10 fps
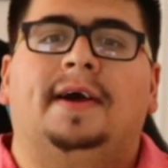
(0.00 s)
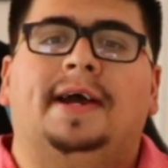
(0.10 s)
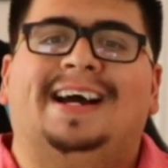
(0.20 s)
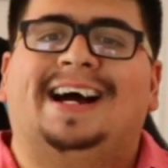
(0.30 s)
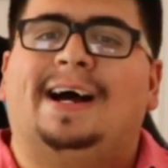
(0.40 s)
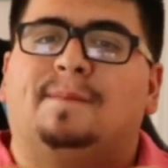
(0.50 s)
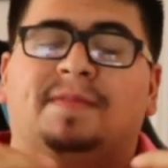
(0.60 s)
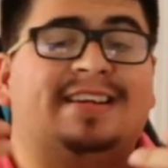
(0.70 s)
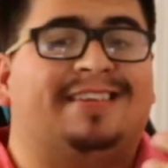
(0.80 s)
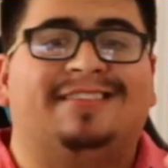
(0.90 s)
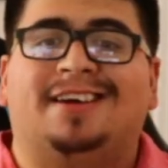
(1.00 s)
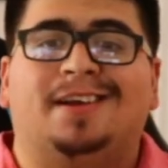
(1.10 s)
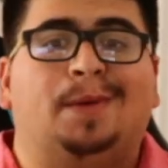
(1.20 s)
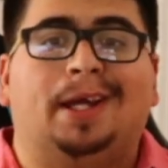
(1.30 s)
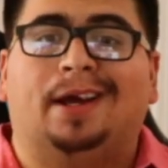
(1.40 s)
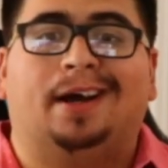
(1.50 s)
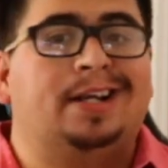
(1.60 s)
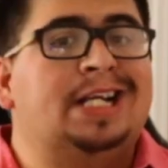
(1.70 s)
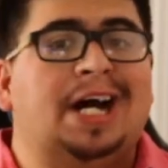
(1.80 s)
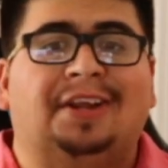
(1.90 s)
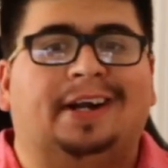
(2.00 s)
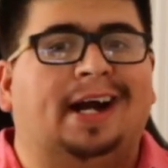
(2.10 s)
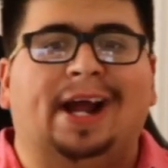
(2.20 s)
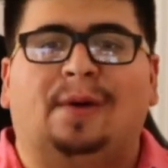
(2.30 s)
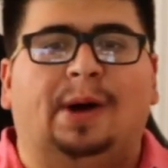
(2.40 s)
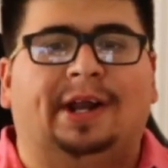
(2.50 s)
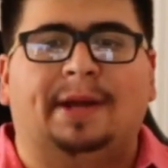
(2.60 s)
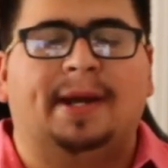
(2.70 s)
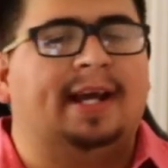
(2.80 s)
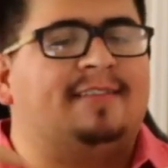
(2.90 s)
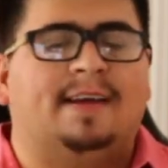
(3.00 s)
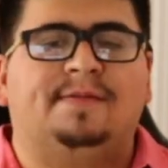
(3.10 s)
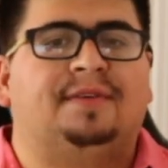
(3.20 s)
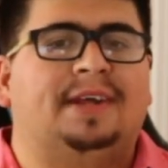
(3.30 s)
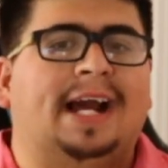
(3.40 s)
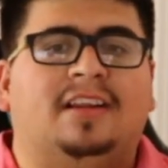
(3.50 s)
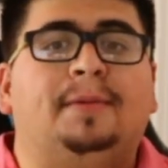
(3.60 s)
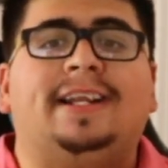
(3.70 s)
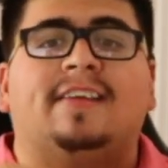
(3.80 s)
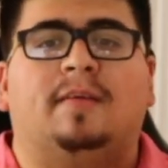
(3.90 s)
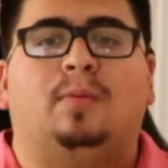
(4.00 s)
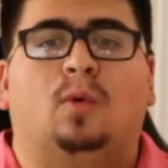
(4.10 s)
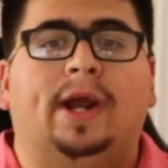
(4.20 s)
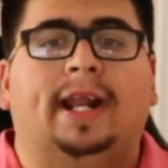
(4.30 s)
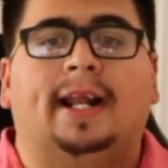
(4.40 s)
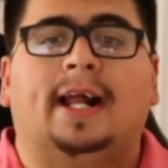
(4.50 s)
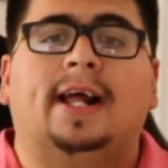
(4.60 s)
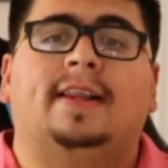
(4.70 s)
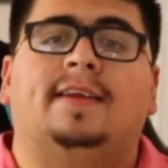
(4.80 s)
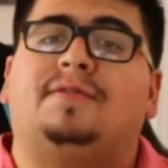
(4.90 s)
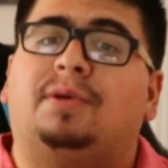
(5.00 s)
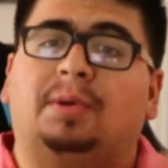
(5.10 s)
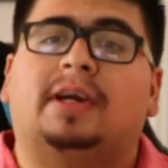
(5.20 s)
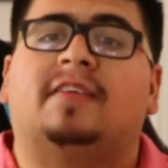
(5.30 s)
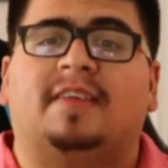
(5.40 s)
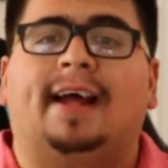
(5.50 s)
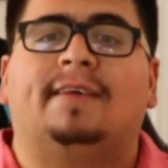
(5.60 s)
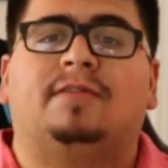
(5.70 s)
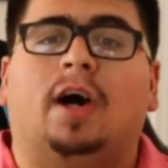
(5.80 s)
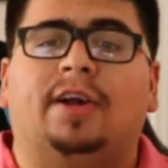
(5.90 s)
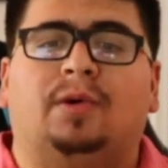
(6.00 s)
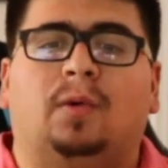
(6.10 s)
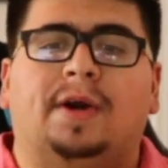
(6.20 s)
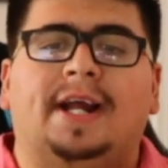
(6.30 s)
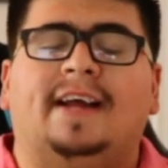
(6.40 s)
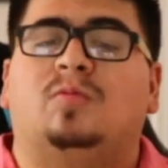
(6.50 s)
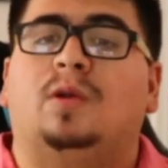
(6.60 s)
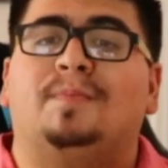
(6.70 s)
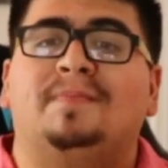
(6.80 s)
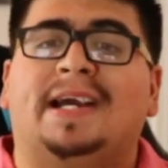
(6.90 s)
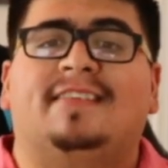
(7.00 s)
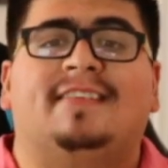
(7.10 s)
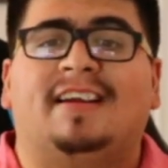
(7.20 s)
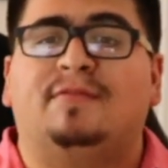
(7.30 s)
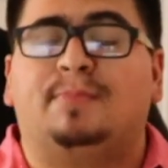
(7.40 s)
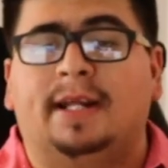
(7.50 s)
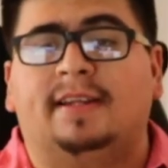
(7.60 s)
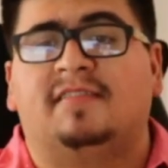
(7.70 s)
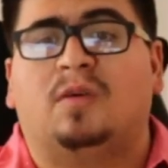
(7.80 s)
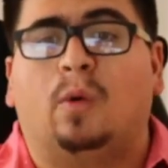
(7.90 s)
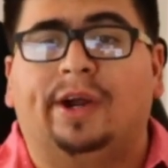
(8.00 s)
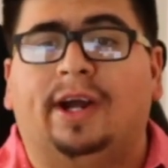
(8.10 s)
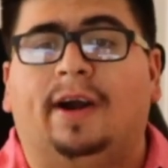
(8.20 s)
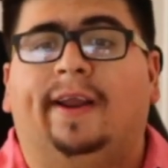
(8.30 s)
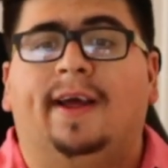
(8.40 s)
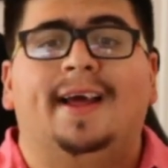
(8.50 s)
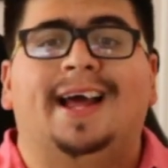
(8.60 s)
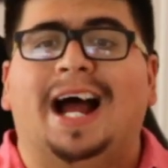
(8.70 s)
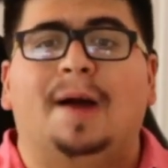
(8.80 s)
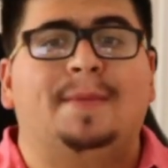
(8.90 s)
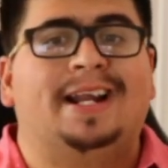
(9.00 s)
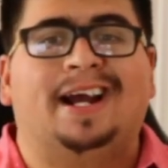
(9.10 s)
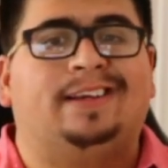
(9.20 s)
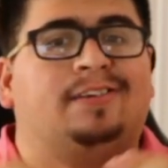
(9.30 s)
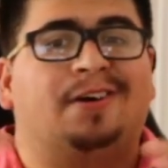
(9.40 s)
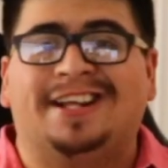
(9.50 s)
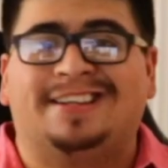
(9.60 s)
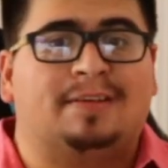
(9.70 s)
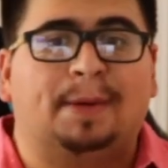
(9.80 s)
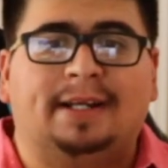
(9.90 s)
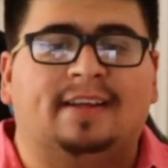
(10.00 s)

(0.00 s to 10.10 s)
Um, this is going to be another high quality maze. I've yet to be disappointed in the few years I have gone to Horror Nights with mazes that have been in this courtyard, um, and I don't anticipate dis-